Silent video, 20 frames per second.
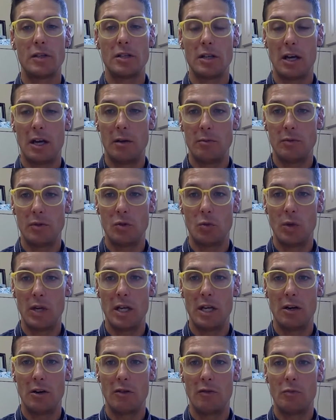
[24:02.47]

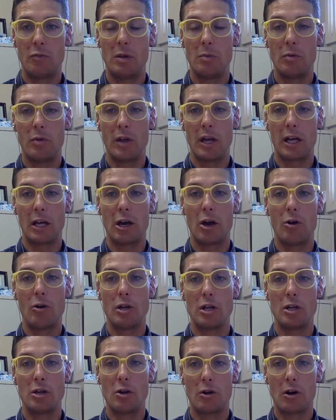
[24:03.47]
Oftentimes we hear of people that
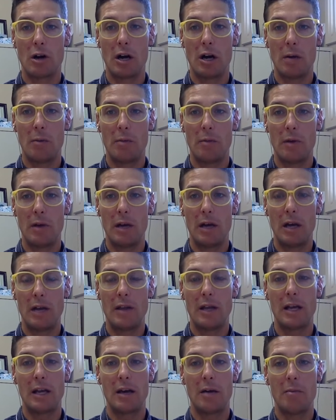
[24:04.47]
go to Europe
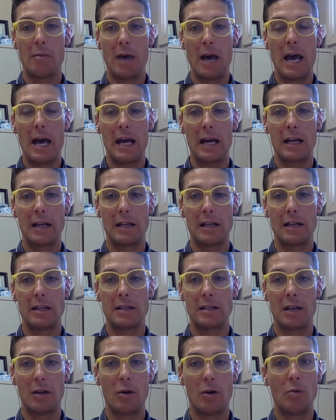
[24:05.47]
and they come back
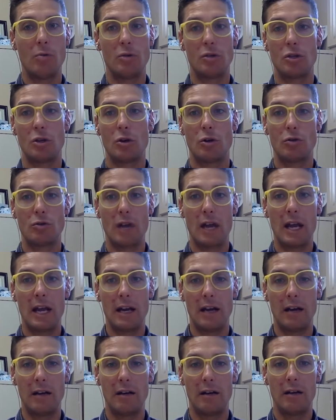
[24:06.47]
and they say, oh, it was so
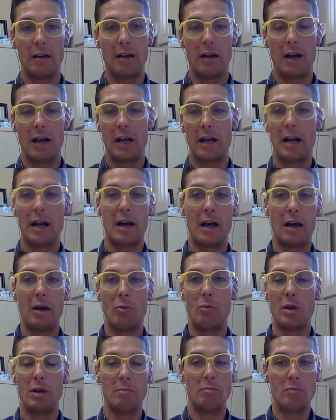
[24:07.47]
great.
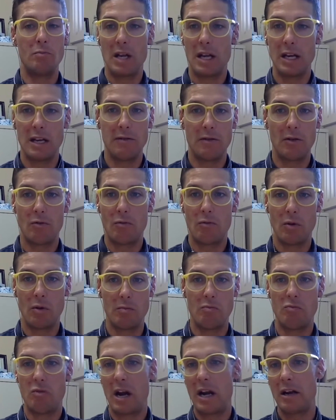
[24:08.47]
We
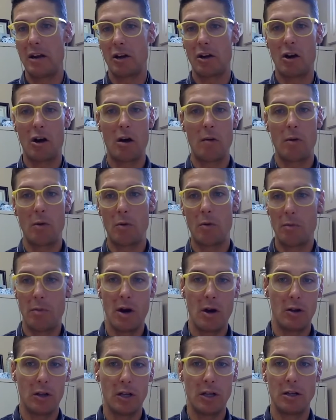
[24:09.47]
rented a car, but
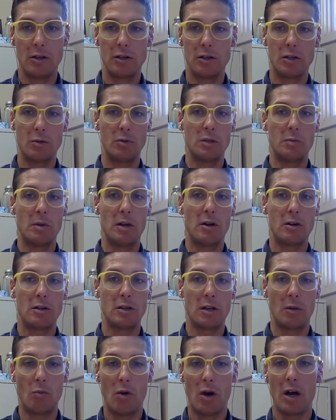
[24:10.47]
we barely used it. We
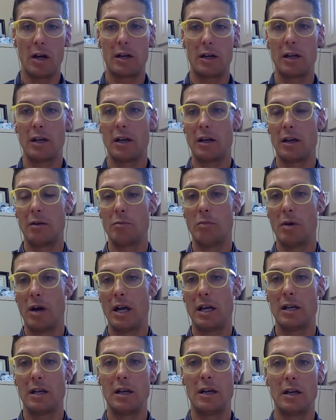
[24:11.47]
spent our time walking
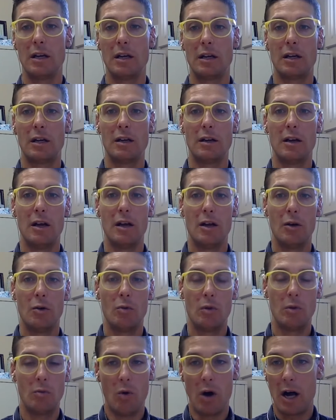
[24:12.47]
and biking, and
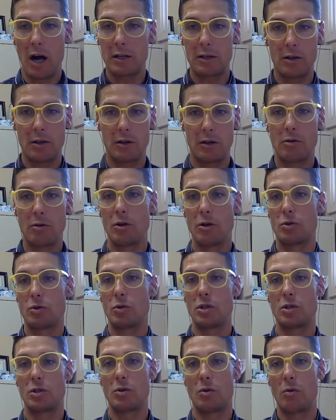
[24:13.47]
we walked to the
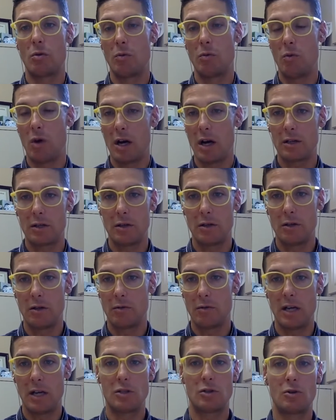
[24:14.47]
grocery store. We walked
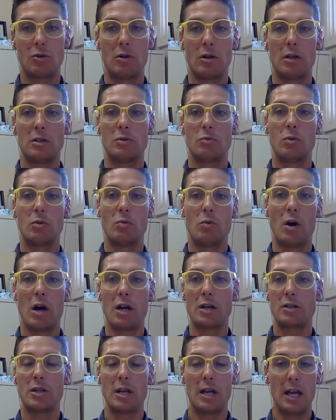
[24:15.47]
to the restaurants. We
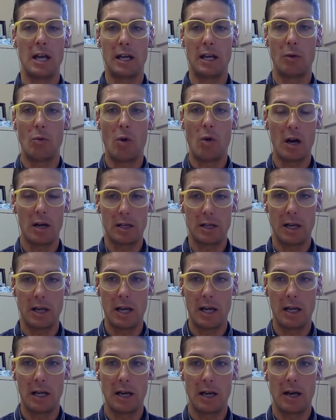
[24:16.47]
walked to
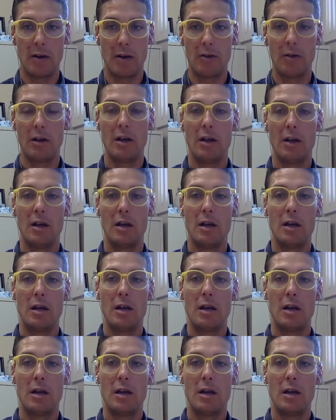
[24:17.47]
hang out.